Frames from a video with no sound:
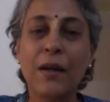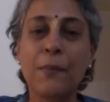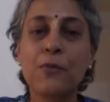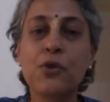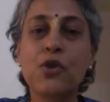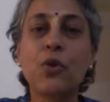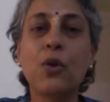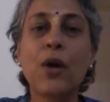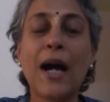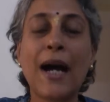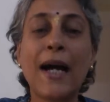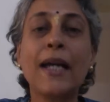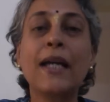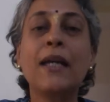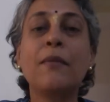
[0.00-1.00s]
So
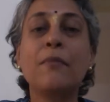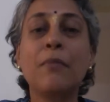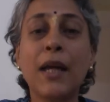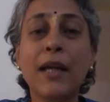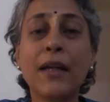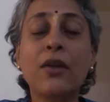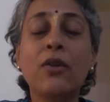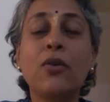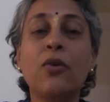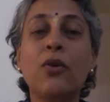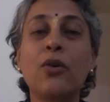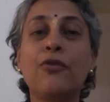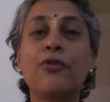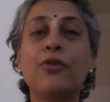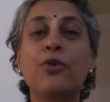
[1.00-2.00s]
I beg all
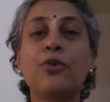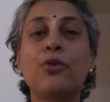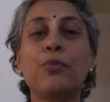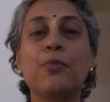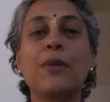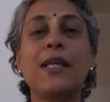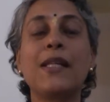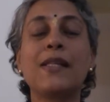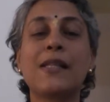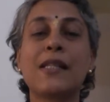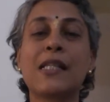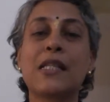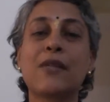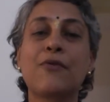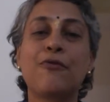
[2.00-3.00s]
of you to please
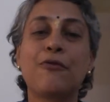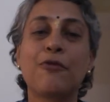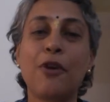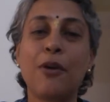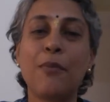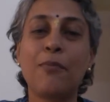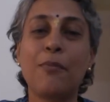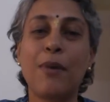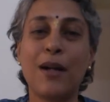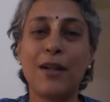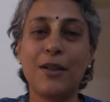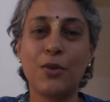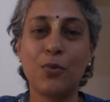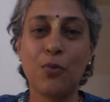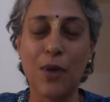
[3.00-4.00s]
listen from
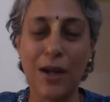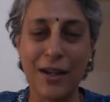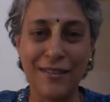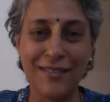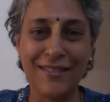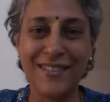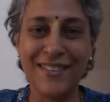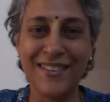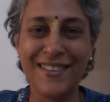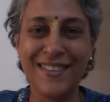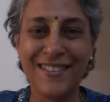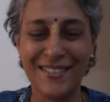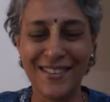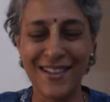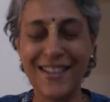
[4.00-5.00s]
part 1.
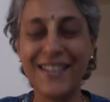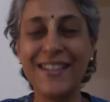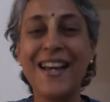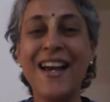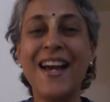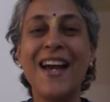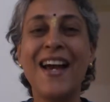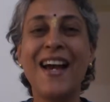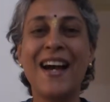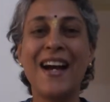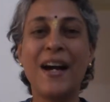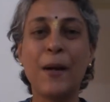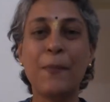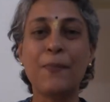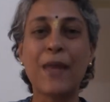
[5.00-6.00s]
Right?
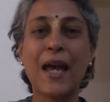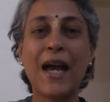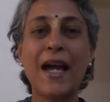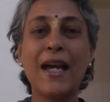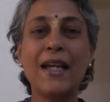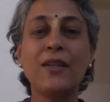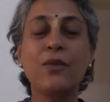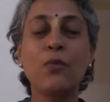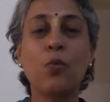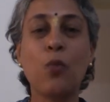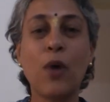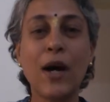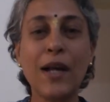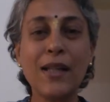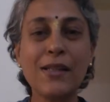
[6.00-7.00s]
And
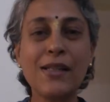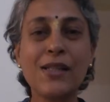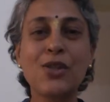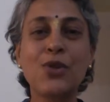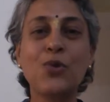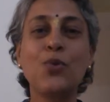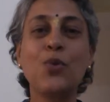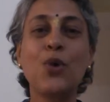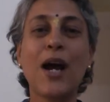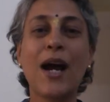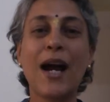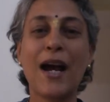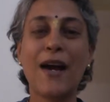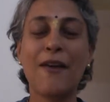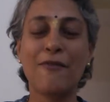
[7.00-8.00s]
once you
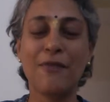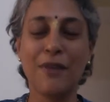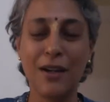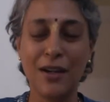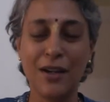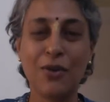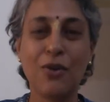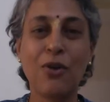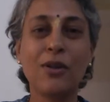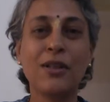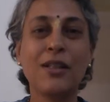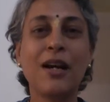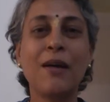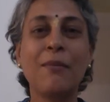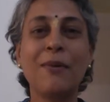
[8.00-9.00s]
have caught
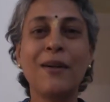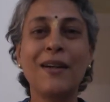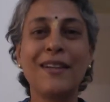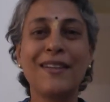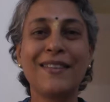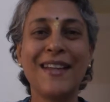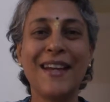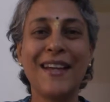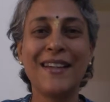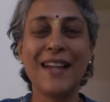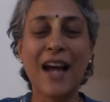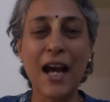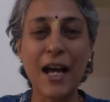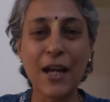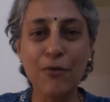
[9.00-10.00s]
up, then
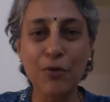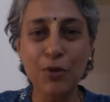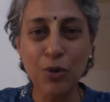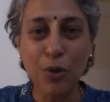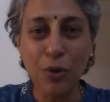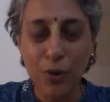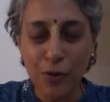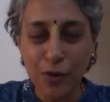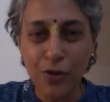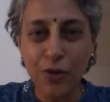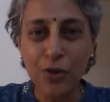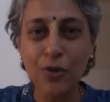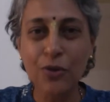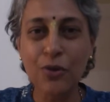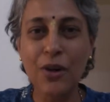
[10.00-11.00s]
I would
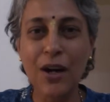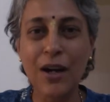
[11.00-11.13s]
also